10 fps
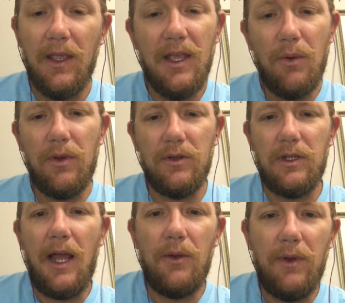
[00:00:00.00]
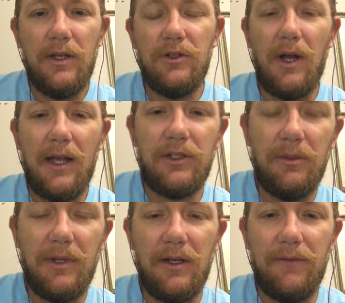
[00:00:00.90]
And with those light winds, you'll actually
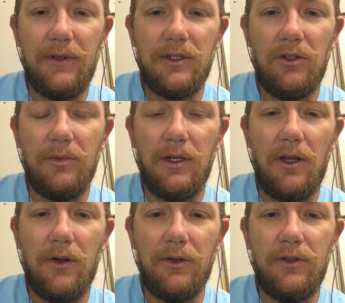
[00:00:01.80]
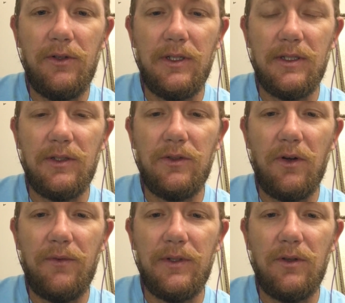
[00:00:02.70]
be able to fish a little bit longer too because the
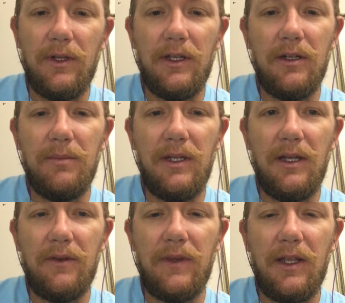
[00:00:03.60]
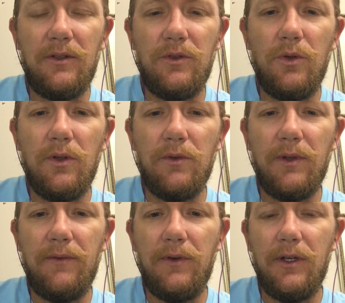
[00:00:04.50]
surf is only going to be, I think, two to three
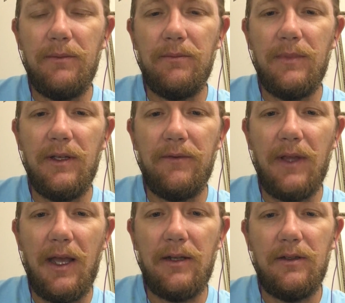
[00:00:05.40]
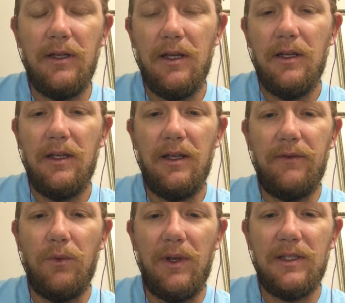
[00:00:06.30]
foot, if that. If
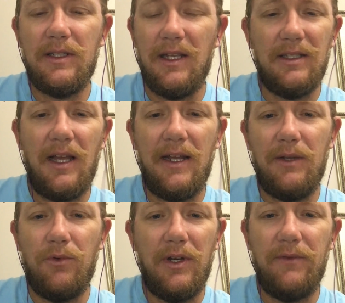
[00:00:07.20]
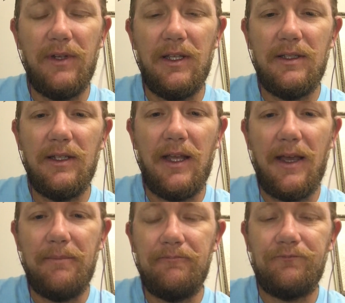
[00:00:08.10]
the wind stays light, it won't even get to that
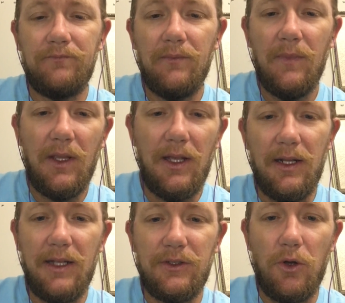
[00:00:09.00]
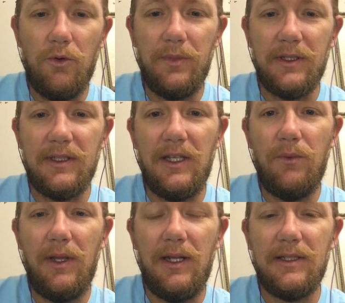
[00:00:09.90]
and let's hope the
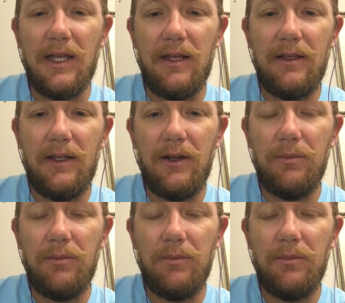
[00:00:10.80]
seaweed is out of there.